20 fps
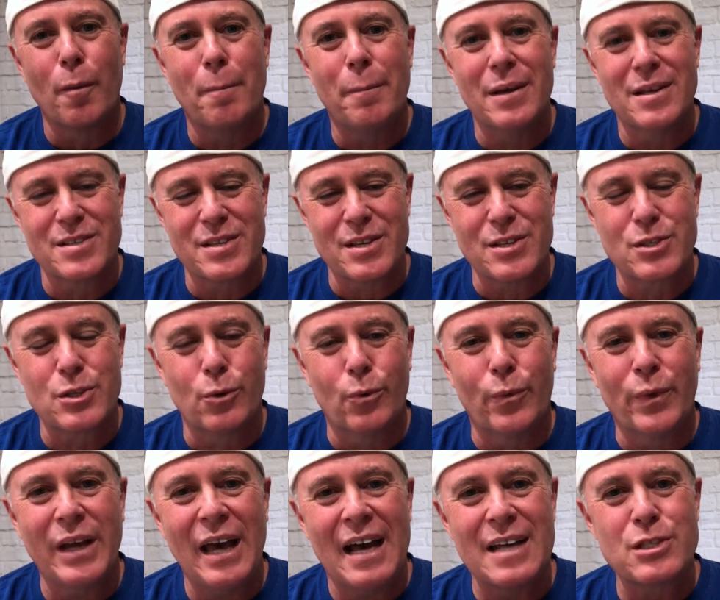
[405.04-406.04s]
business. So
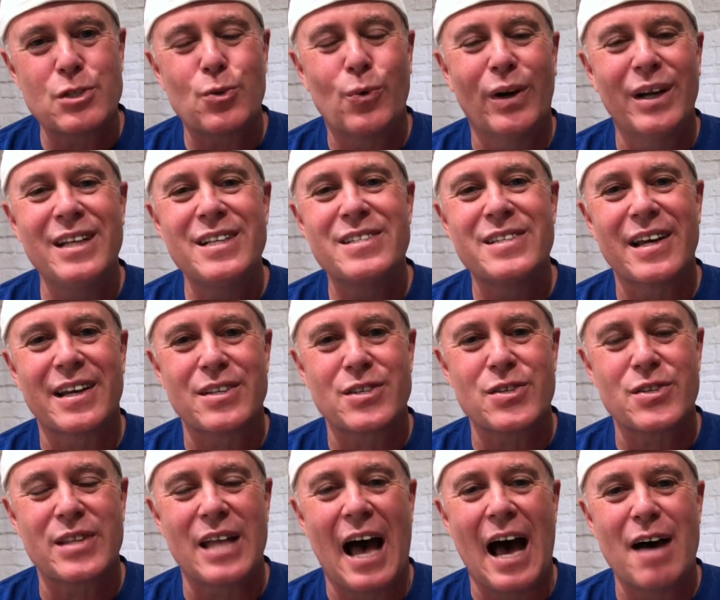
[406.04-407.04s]
we had 26
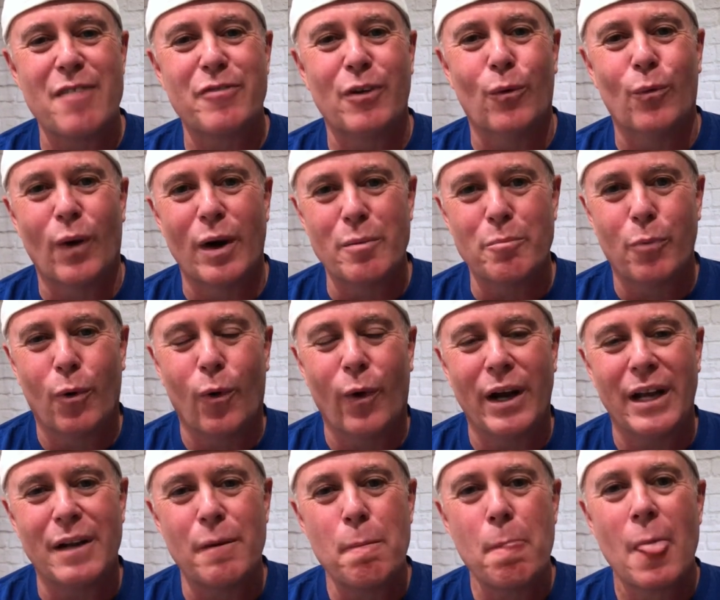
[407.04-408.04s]
staff at one
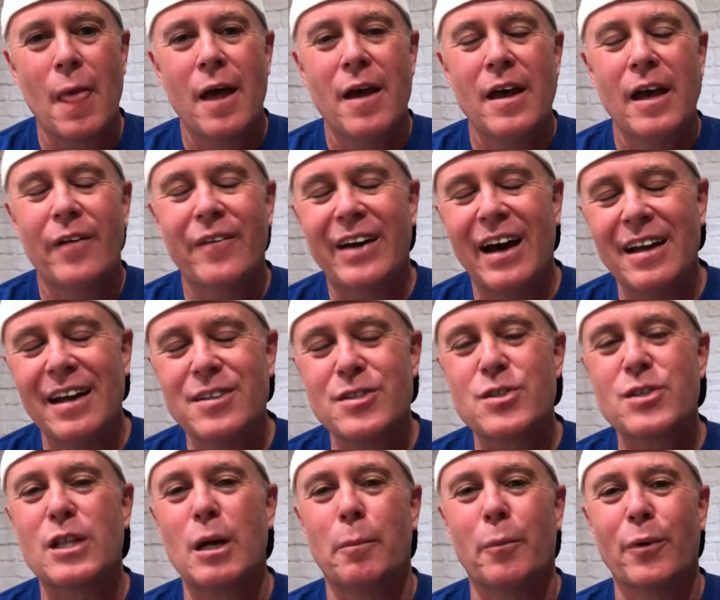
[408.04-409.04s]
point. And we kind of
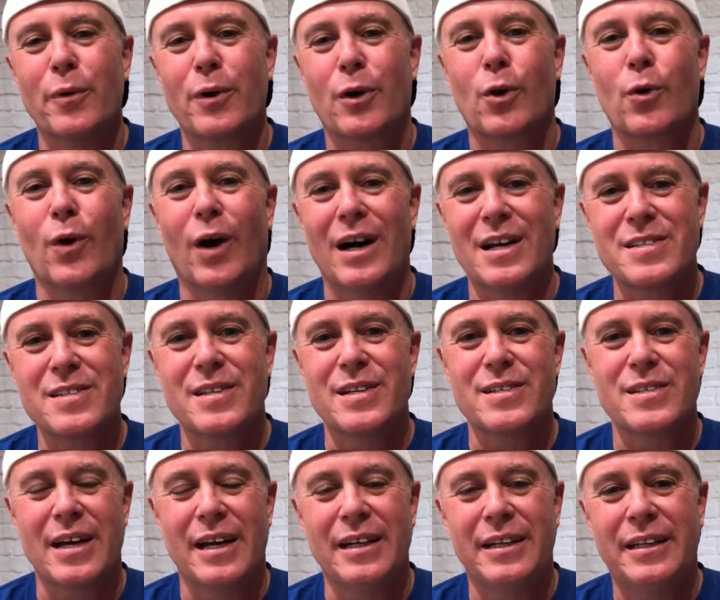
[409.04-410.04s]
stumbled across
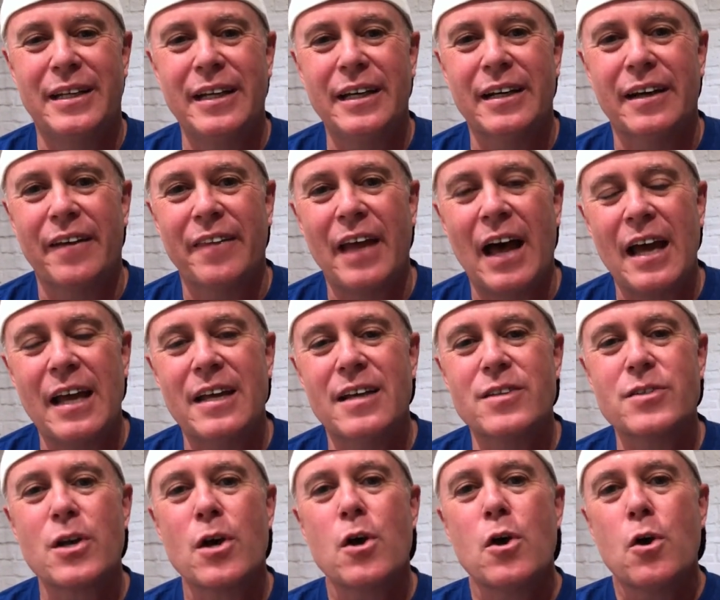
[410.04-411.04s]
this idea, and that
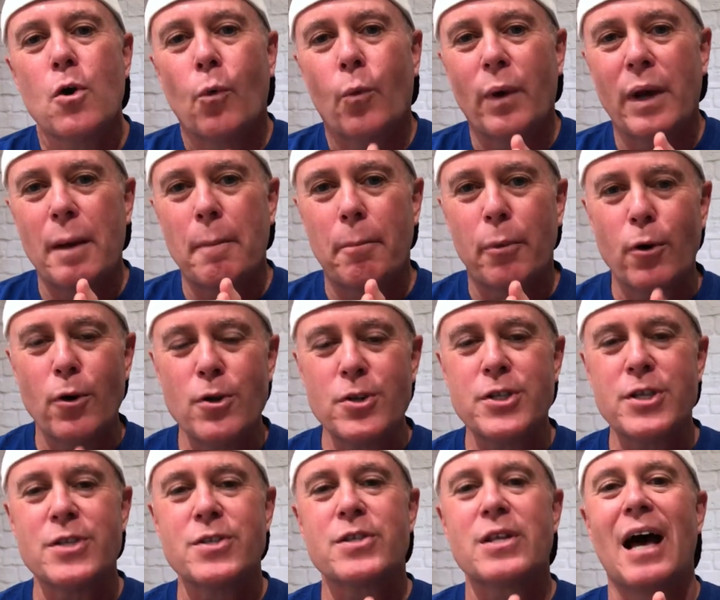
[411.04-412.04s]
is we had
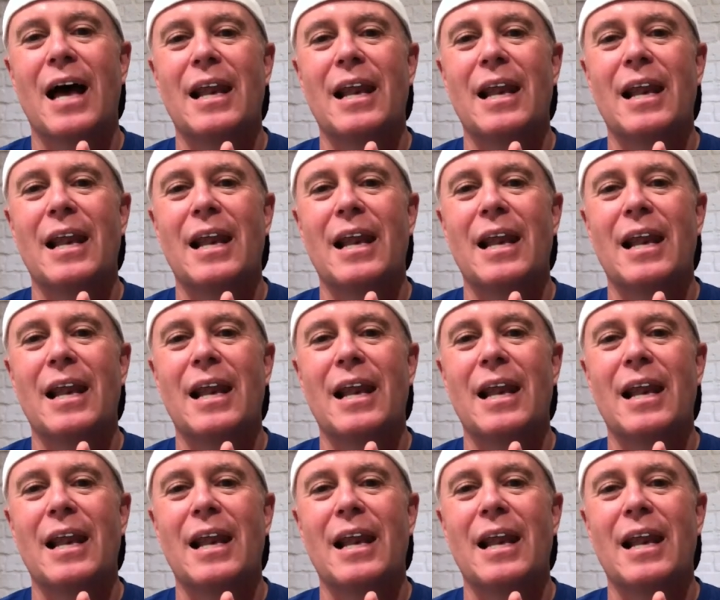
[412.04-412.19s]
purchased a